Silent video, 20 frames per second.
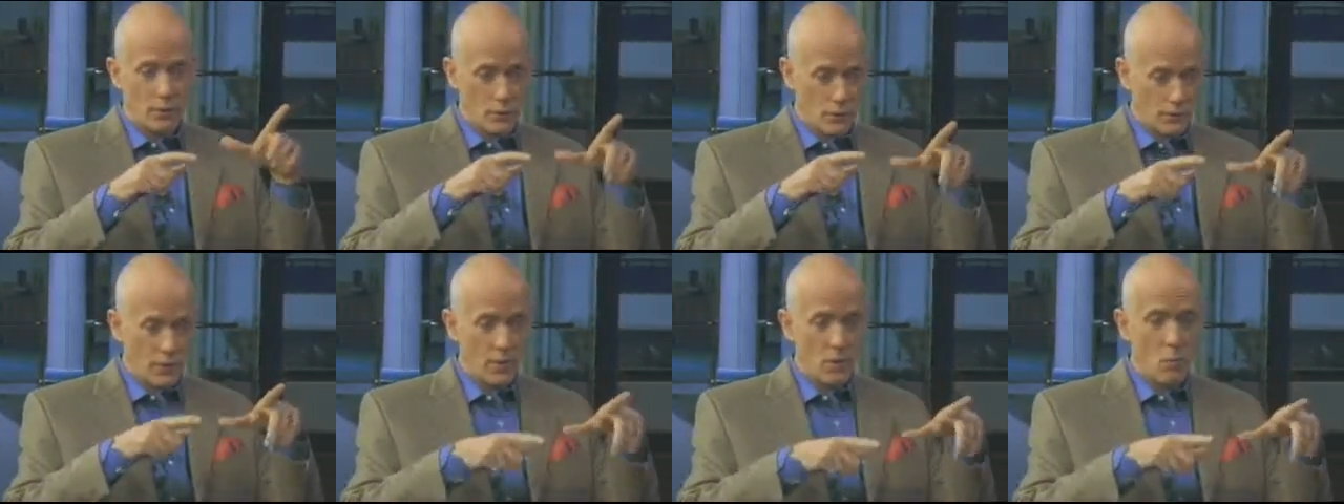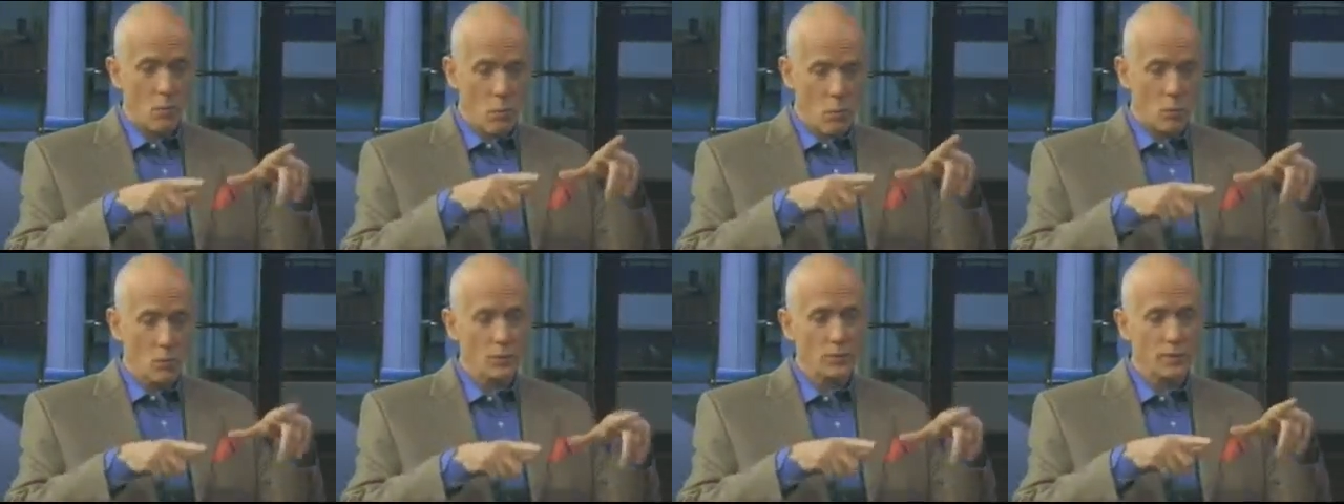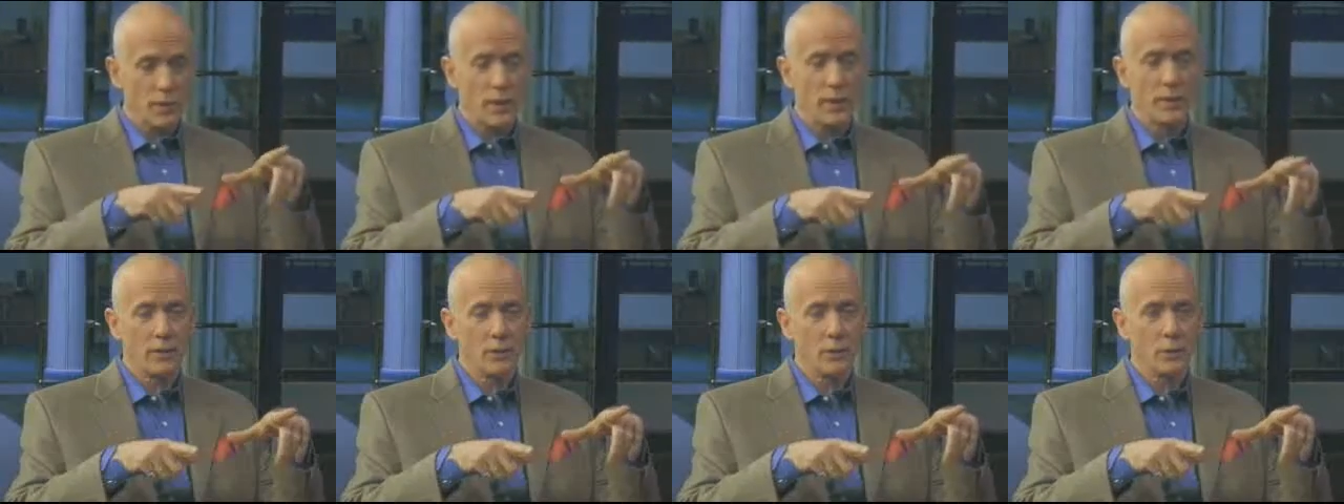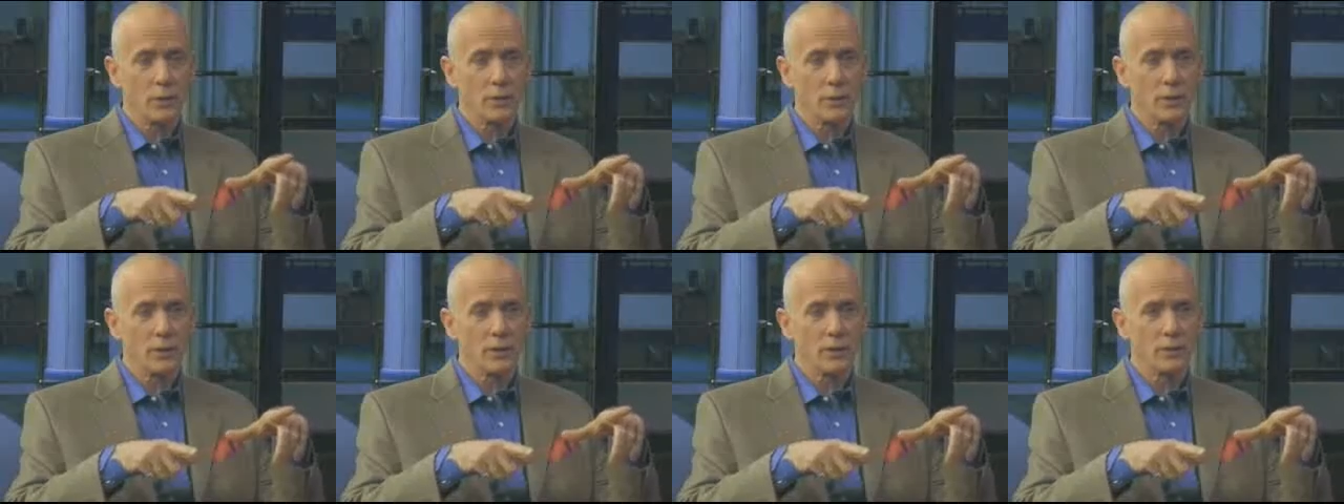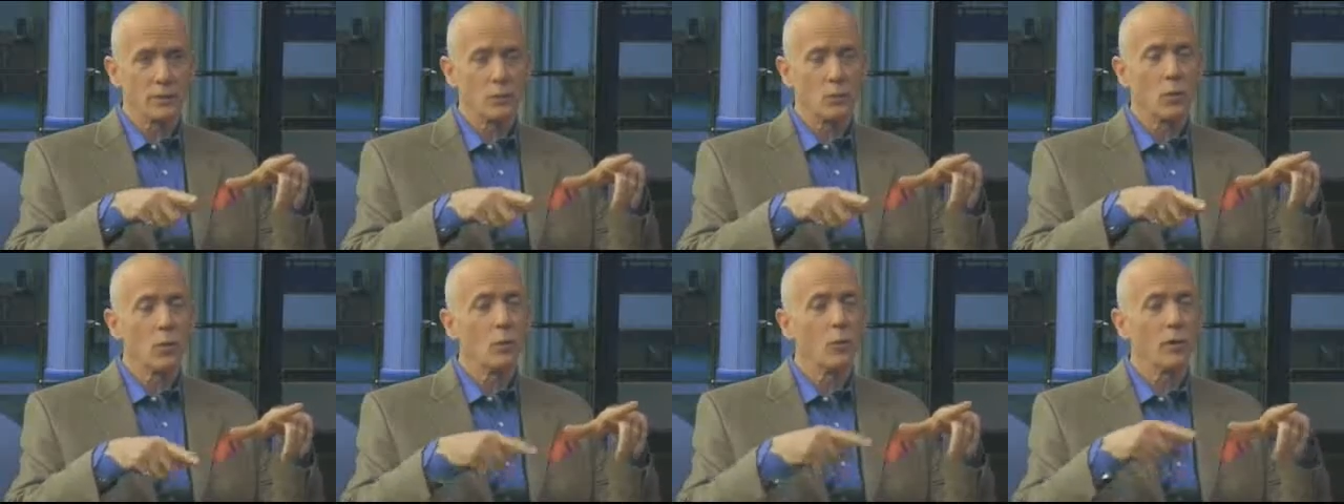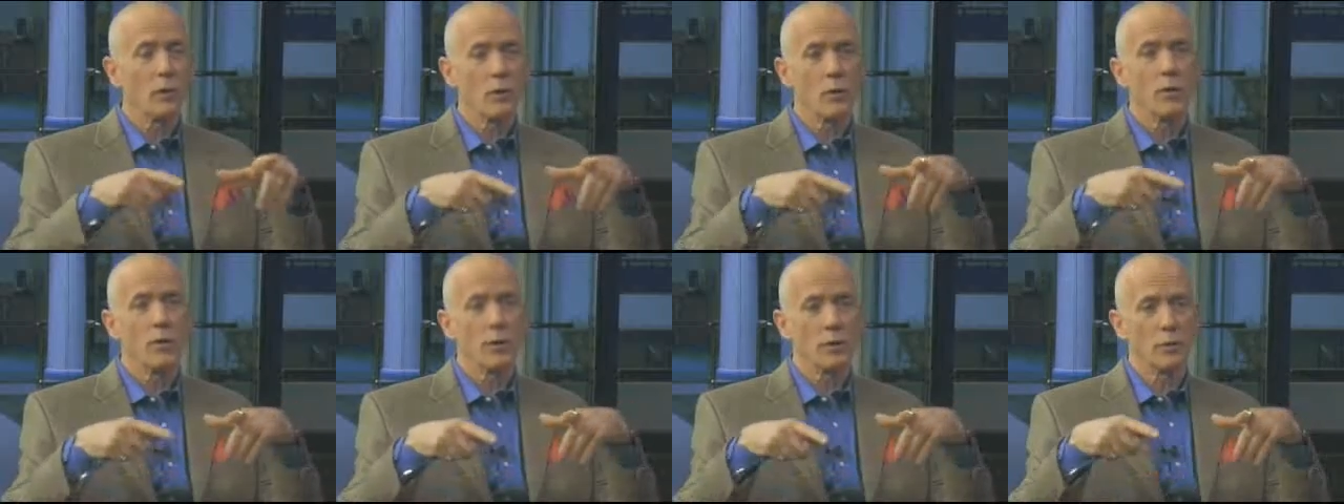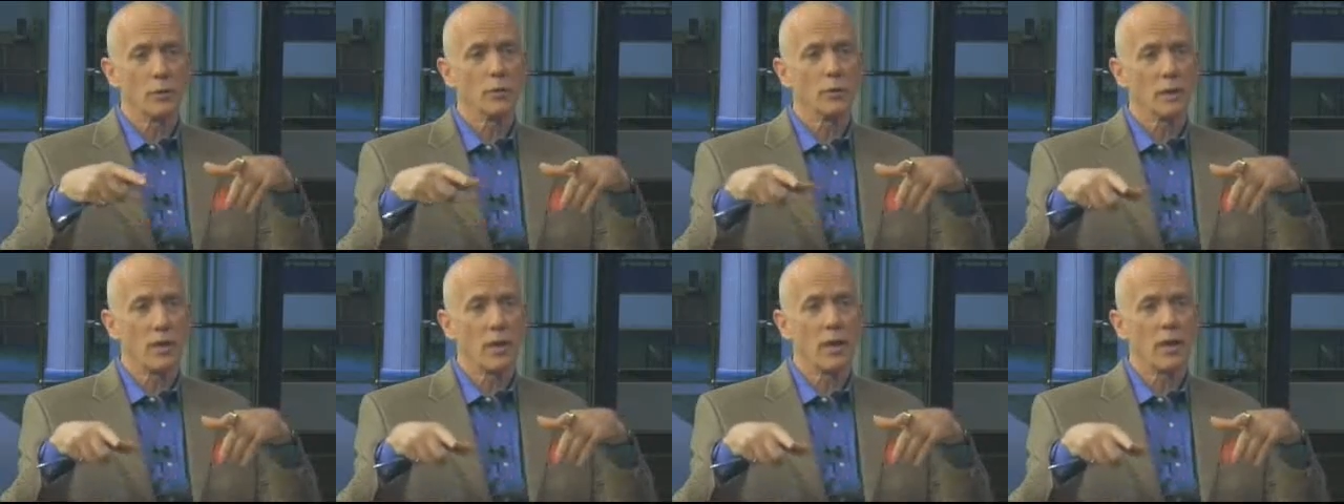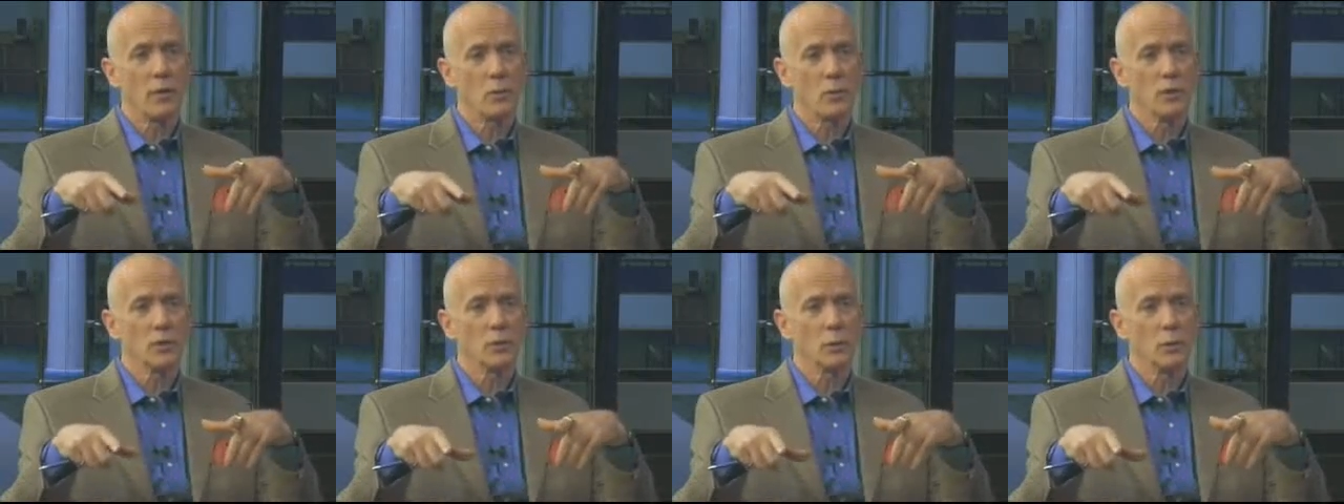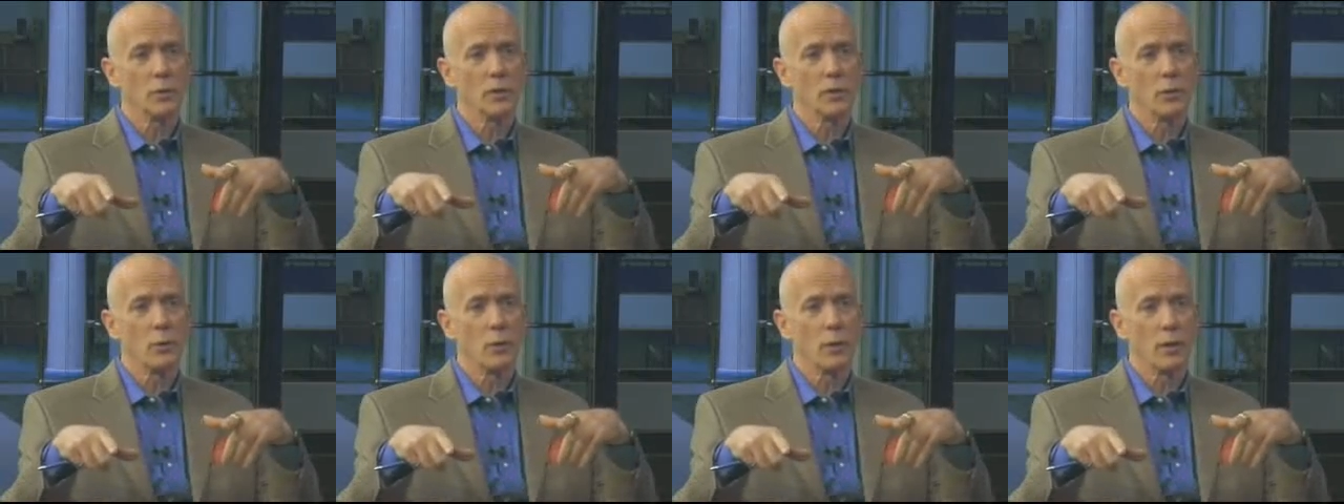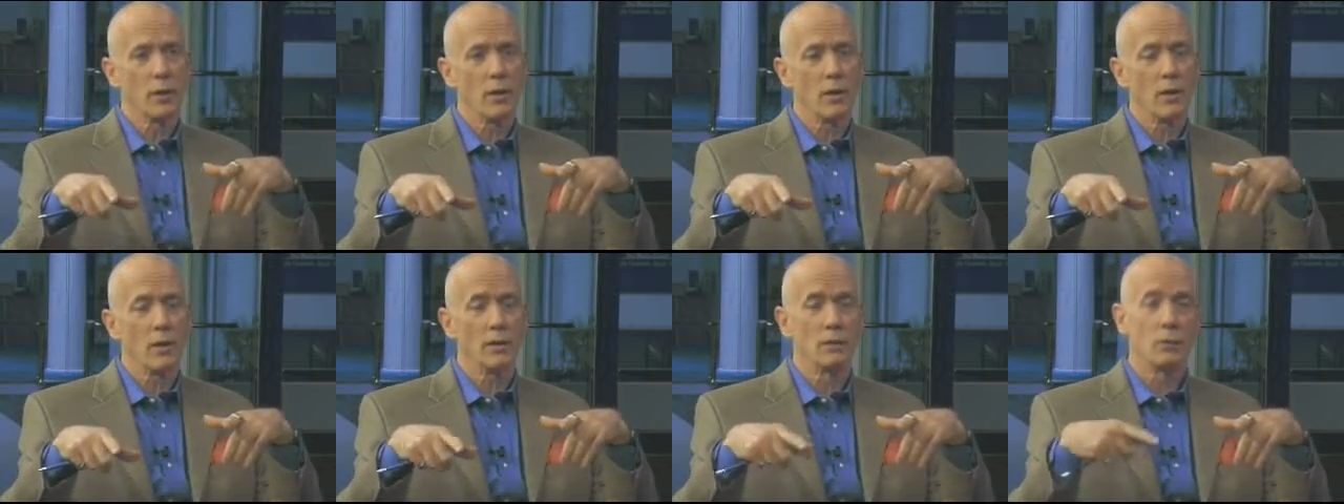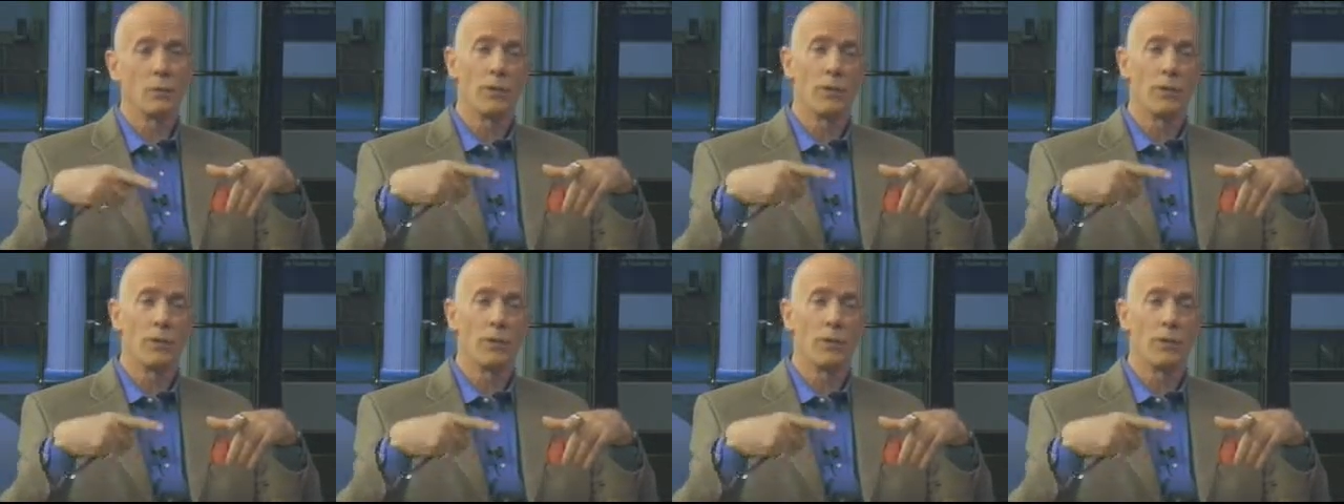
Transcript: Using a moral diagnosis when we don't understand what's really going on.